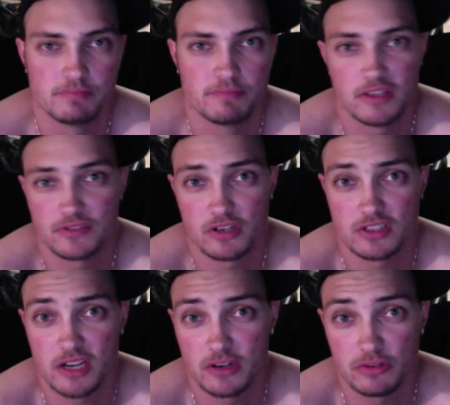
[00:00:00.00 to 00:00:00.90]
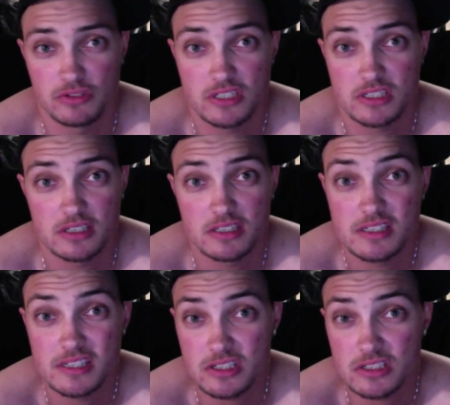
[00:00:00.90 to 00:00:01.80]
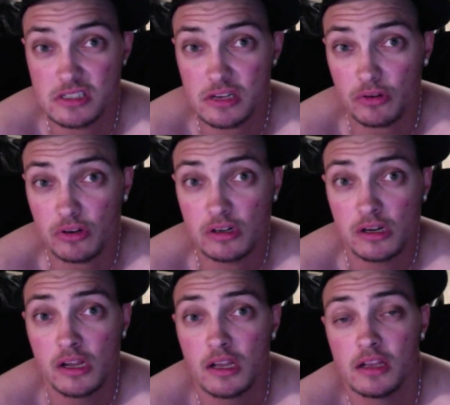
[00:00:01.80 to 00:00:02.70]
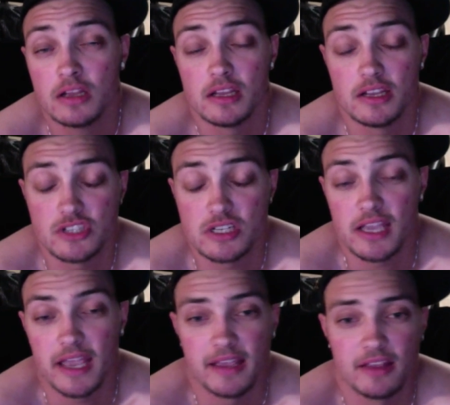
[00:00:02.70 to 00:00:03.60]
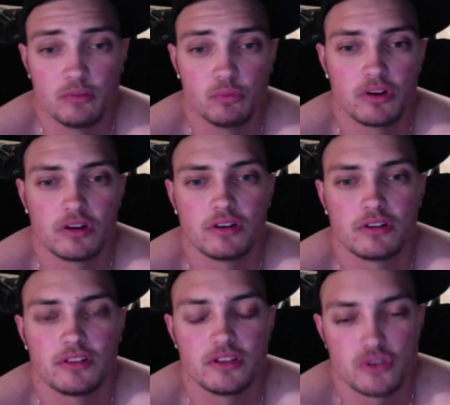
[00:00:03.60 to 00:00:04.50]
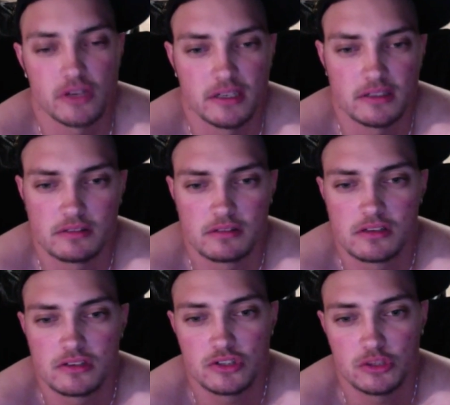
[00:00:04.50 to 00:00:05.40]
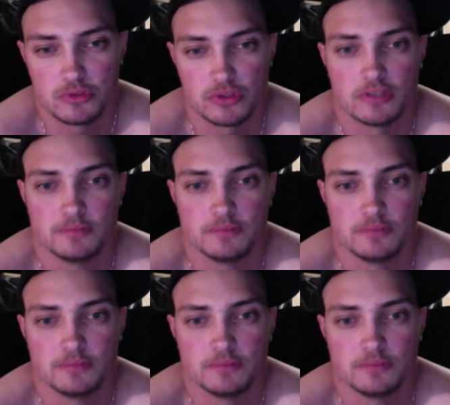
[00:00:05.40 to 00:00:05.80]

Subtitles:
As far as I knew, it was just the incisions that were itchy and where the drain tubes are.